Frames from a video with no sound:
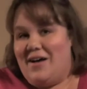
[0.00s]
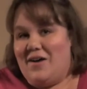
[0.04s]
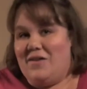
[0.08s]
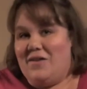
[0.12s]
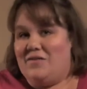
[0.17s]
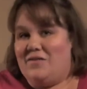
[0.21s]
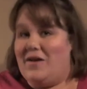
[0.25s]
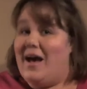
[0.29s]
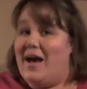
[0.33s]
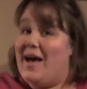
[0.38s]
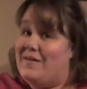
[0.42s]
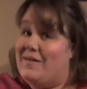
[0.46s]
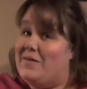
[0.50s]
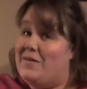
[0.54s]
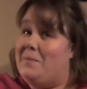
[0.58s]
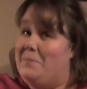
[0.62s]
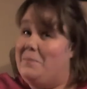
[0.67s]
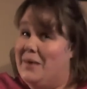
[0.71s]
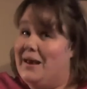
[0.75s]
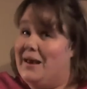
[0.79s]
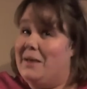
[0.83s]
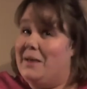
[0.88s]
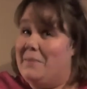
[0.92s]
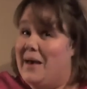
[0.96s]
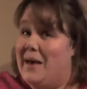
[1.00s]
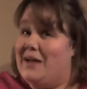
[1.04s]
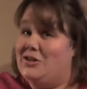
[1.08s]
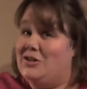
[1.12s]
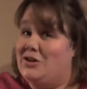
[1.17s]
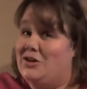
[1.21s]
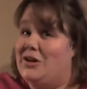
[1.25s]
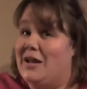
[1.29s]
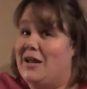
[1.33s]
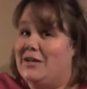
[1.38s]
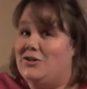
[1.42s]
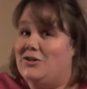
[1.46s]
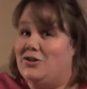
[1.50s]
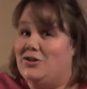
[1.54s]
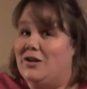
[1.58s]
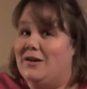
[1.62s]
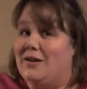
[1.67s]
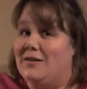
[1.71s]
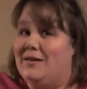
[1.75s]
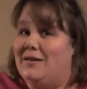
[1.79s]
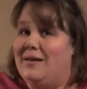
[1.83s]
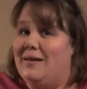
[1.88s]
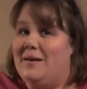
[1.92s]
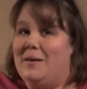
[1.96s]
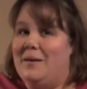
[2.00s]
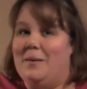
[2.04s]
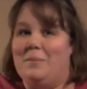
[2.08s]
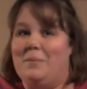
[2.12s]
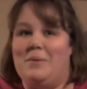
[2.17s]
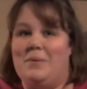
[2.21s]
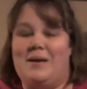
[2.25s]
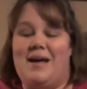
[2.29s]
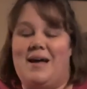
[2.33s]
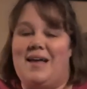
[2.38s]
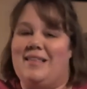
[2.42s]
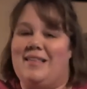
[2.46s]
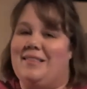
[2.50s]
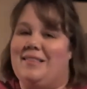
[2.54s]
have a big imagination, but I